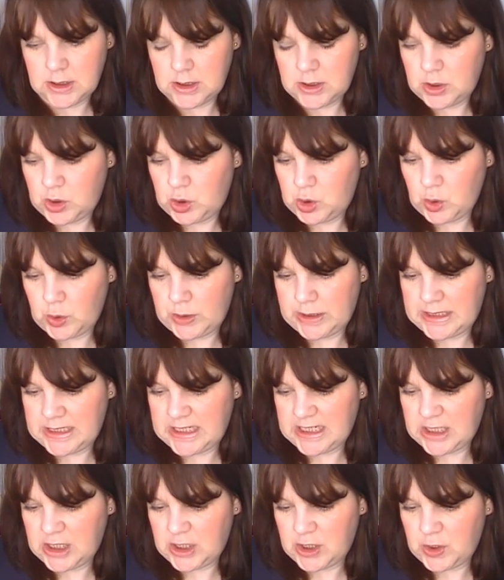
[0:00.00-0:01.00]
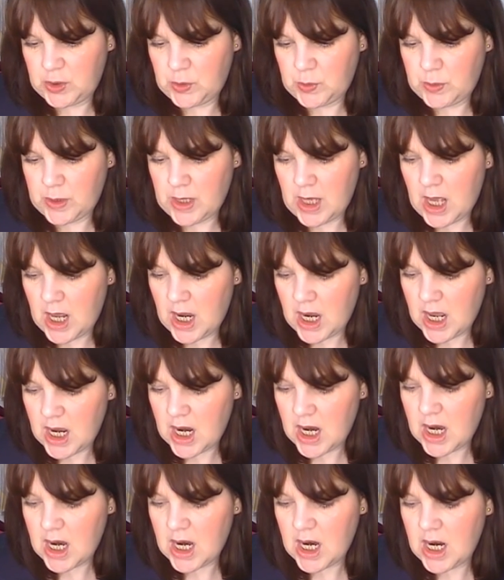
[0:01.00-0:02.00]
joining in a new
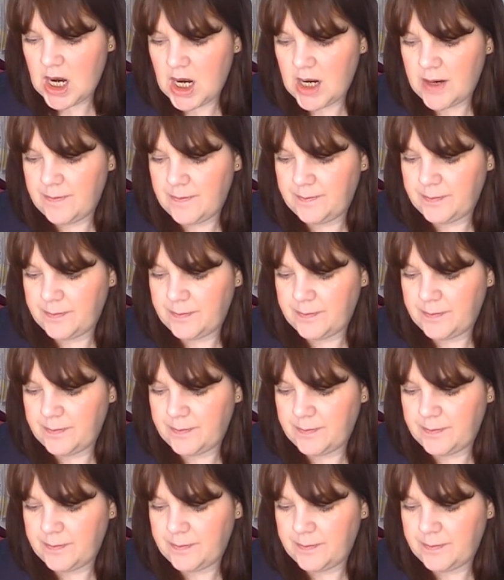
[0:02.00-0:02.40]
colour